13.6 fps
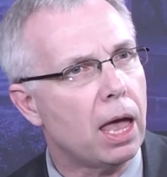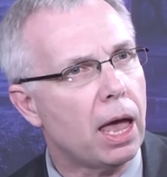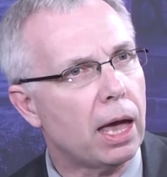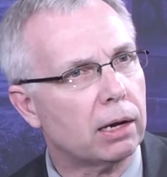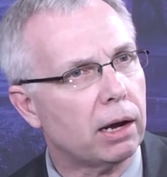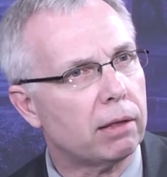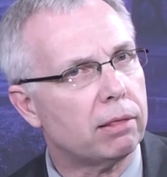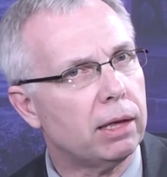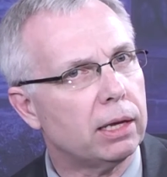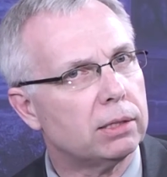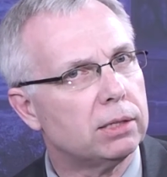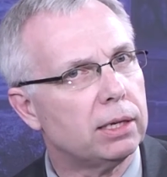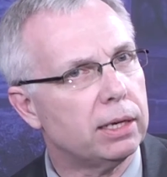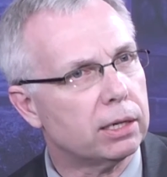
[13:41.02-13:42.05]
And I
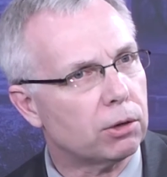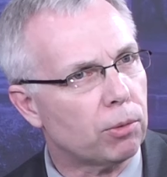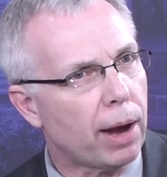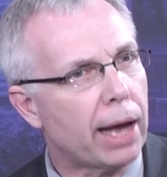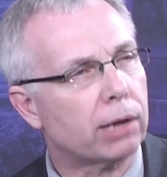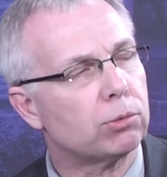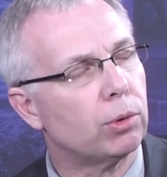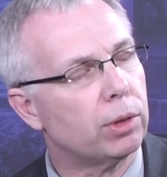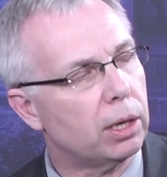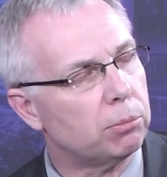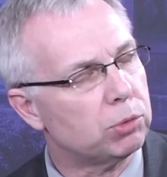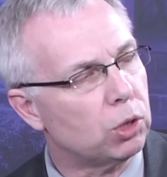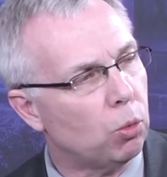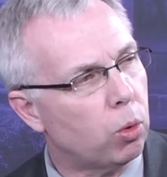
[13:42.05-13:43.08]
think to interact with
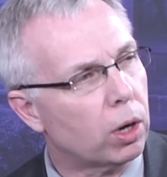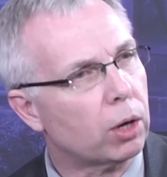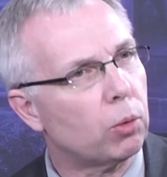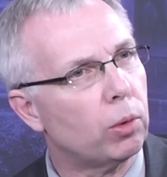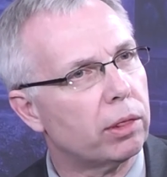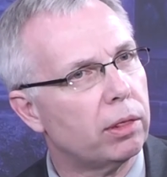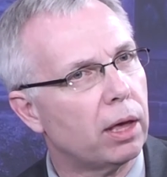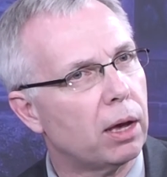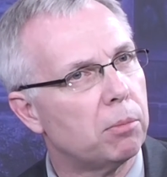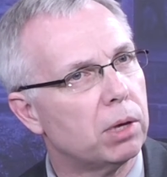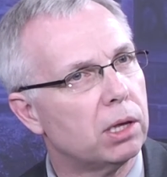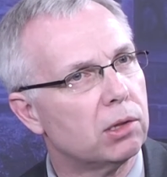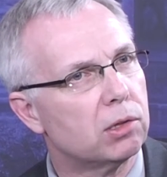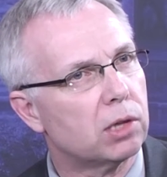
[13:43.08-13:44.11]
them, to work with them
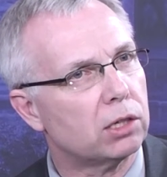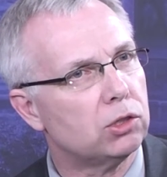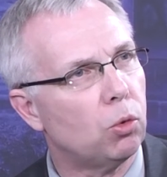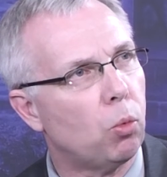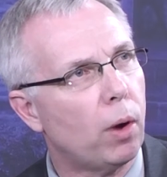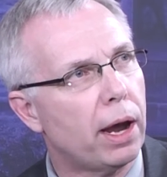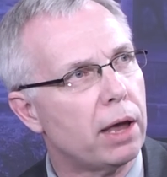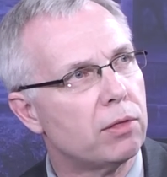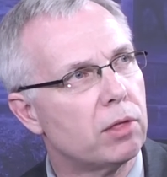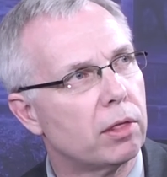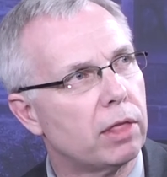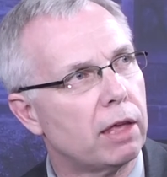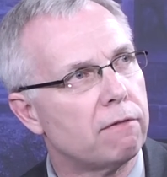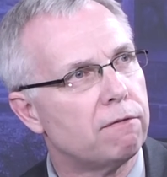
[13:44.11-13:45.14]
in such a way
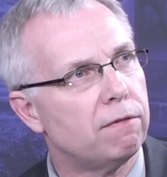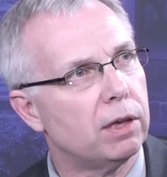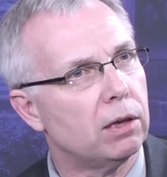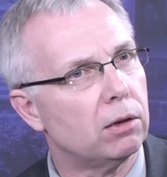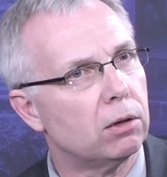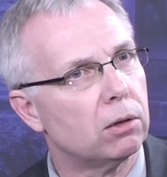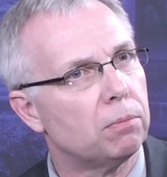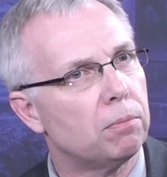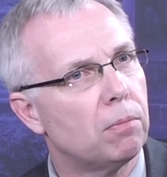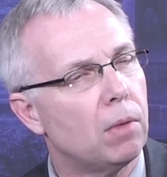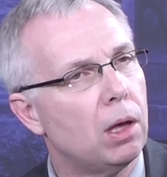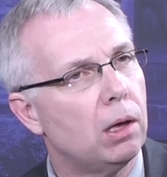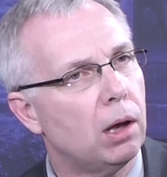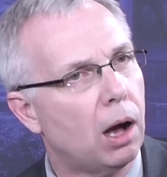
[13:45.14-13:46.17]
that they feel
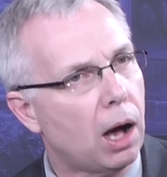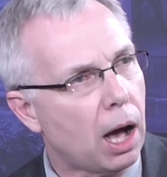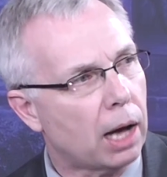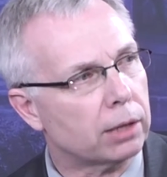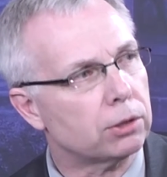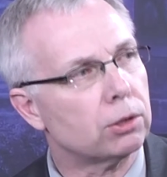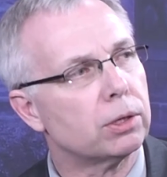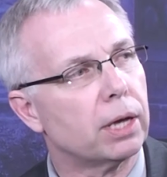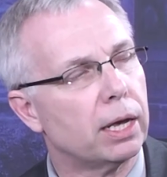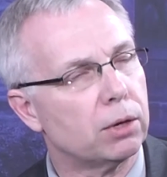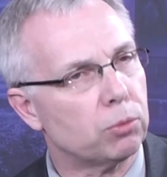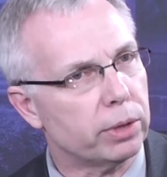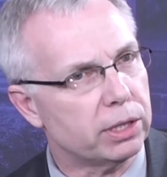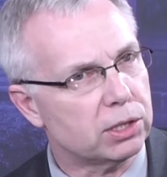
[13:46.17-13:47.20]
honored
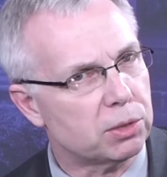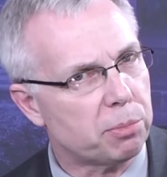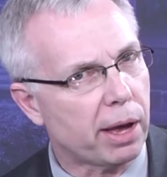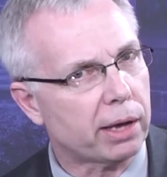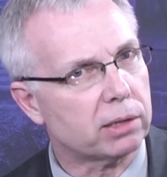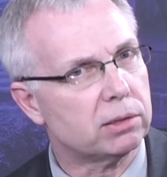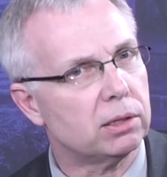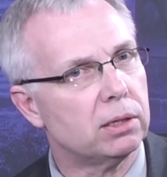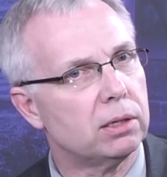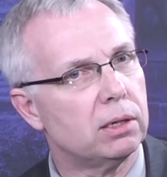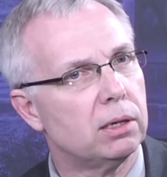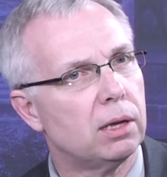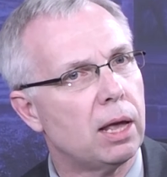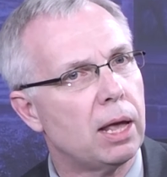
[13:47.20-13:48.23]
and respected,